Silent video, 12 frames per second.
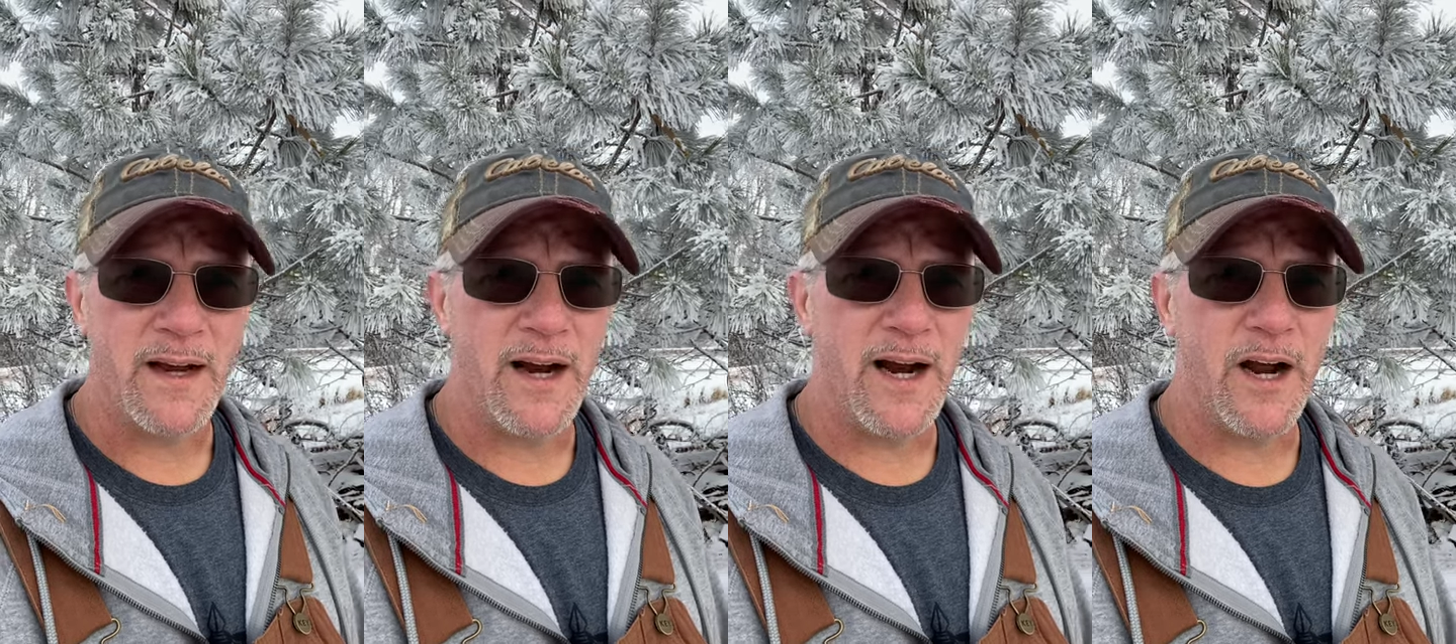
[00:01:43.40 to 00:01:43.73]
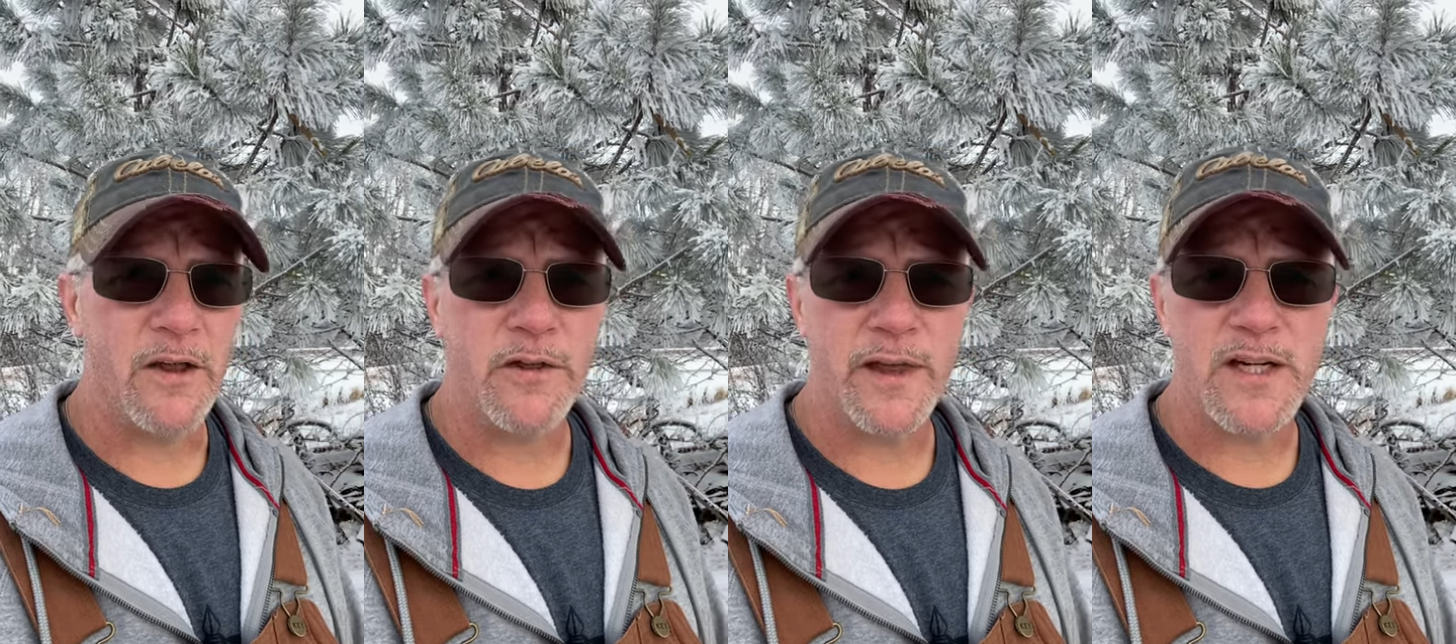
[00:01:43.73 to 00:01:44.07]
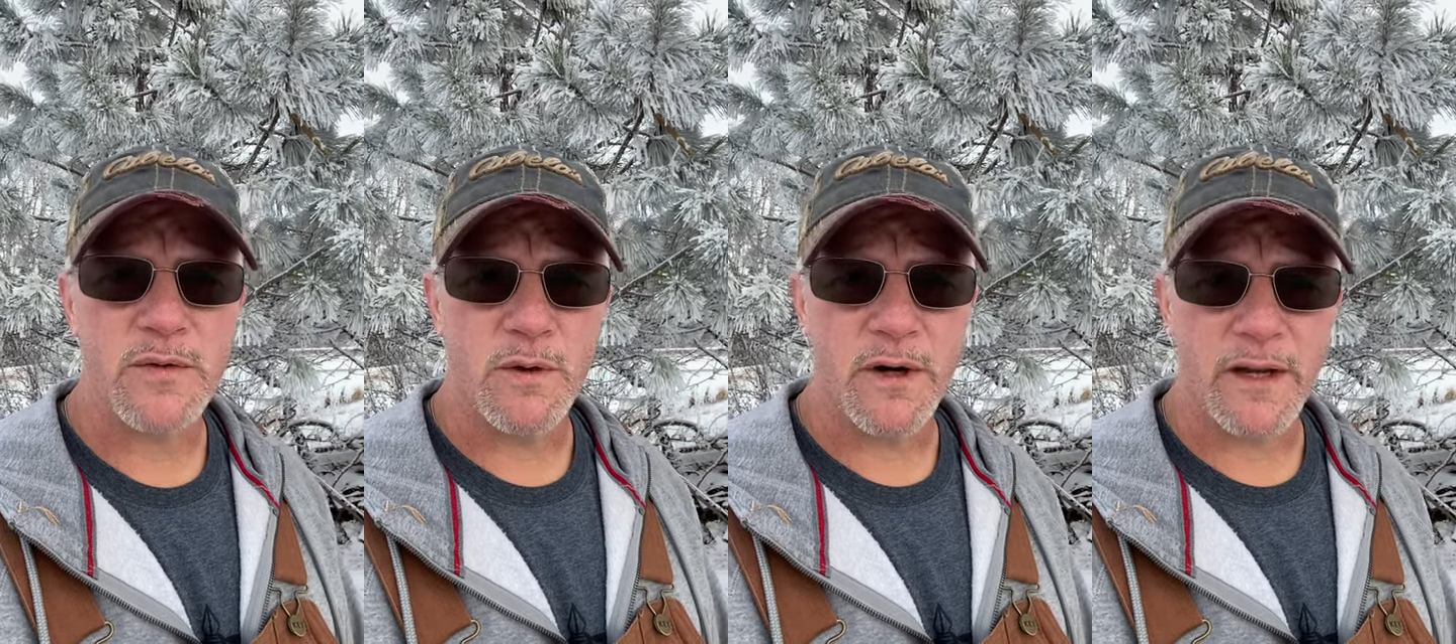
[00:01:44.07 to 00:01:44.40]
Other things
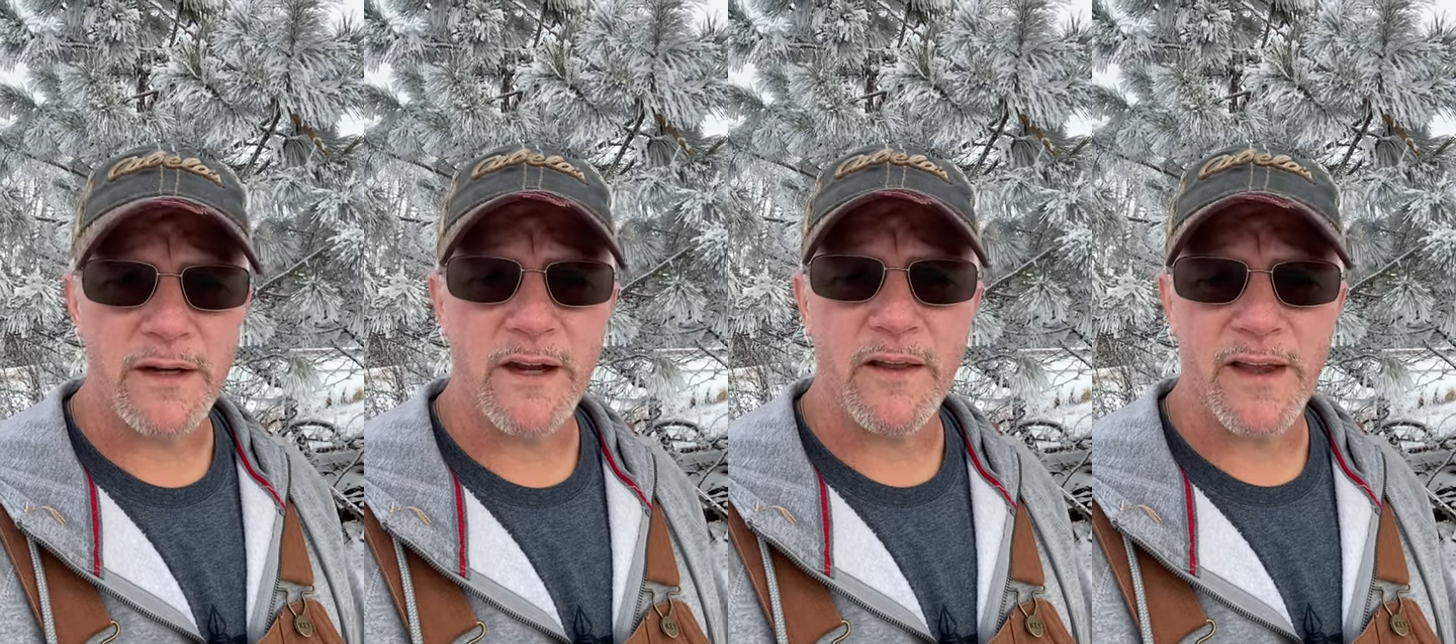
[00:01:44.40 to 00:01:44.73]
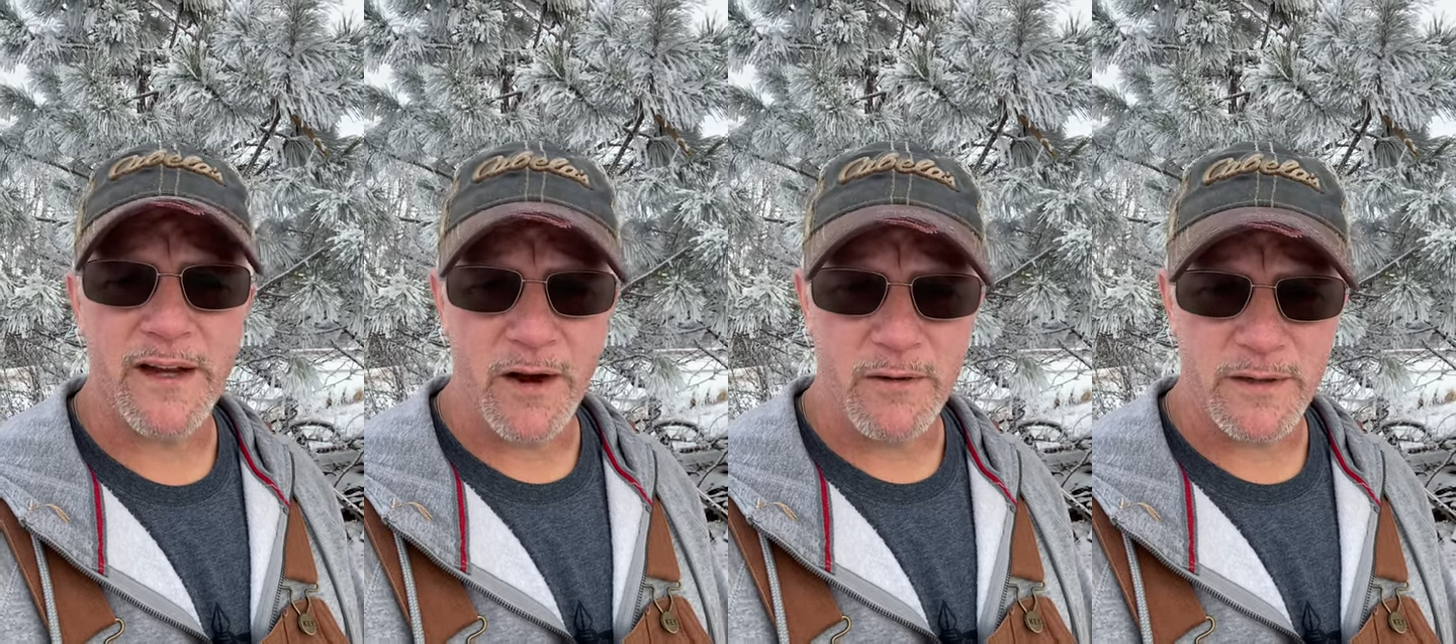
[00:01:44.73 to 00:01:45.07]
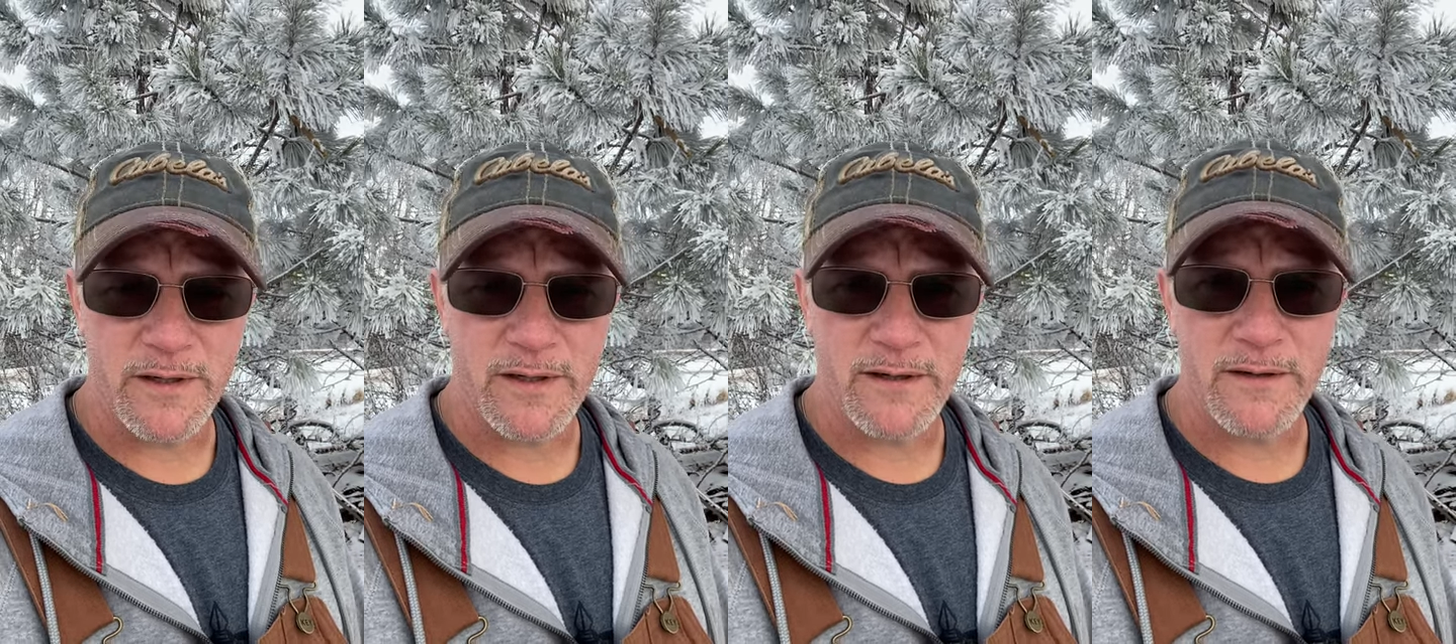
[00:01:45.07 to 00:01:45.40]
work until they don't.
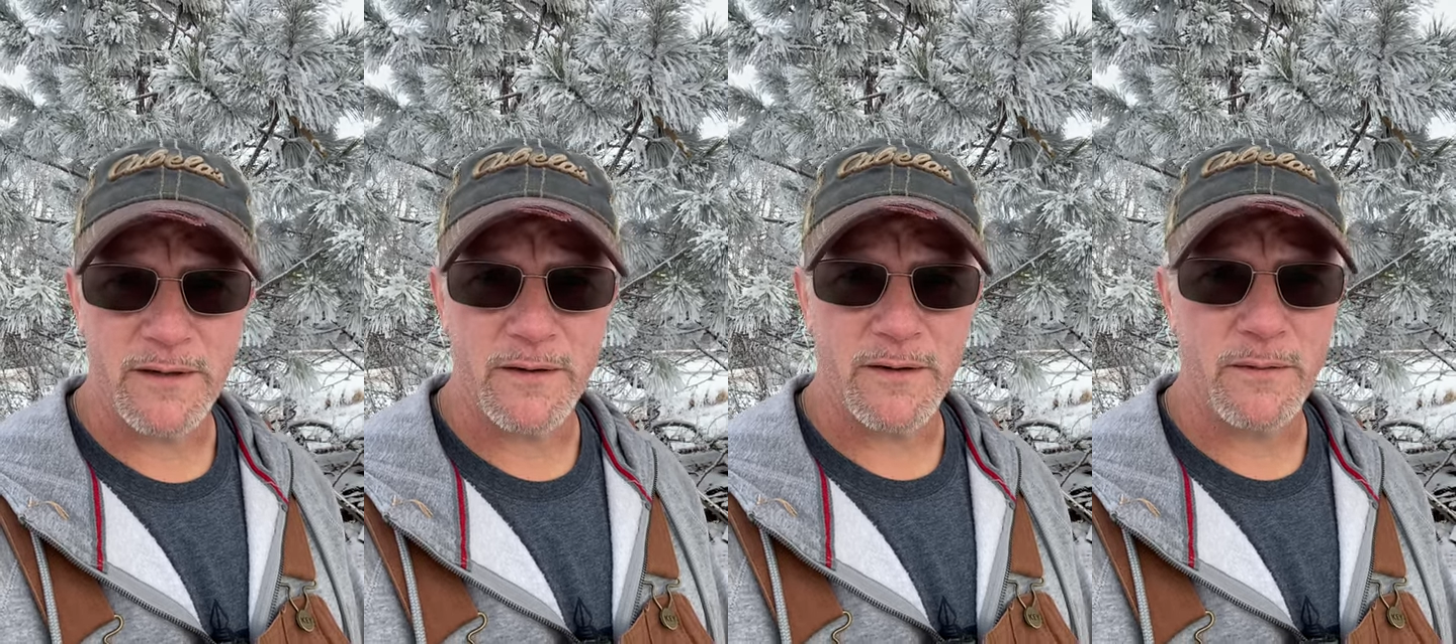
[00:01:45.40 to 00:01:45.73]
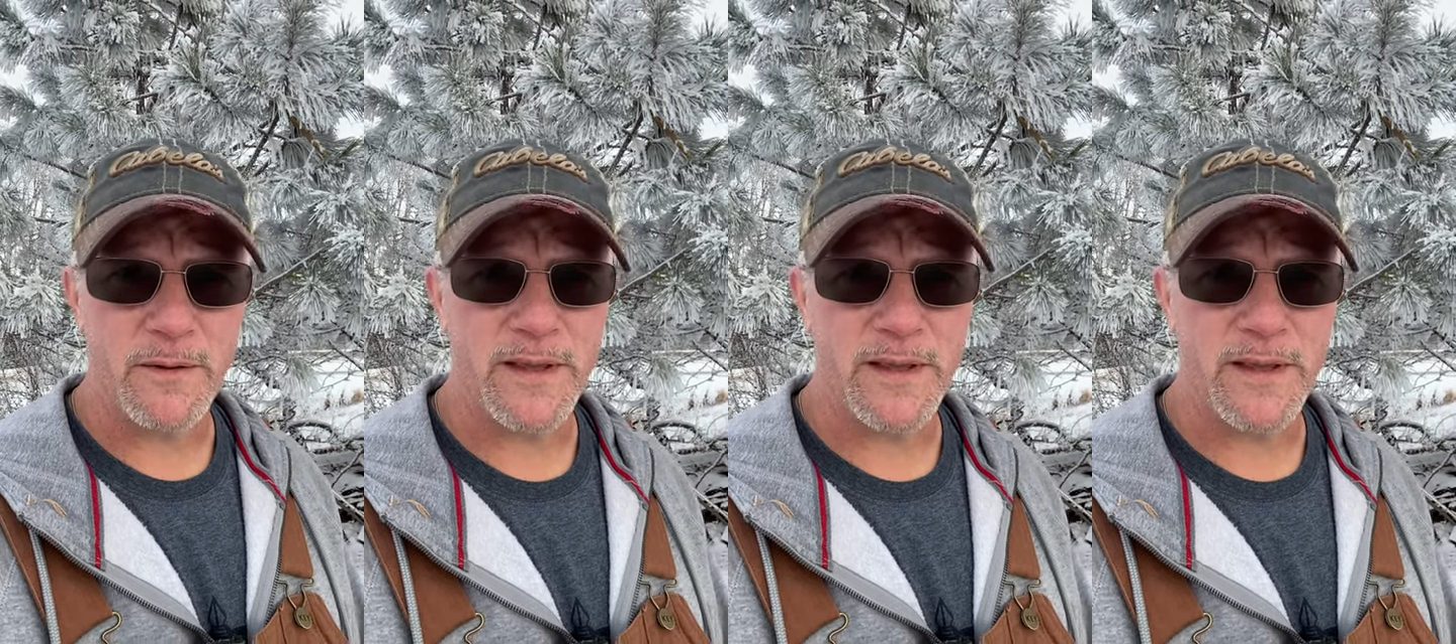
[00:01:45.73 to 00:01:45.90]
What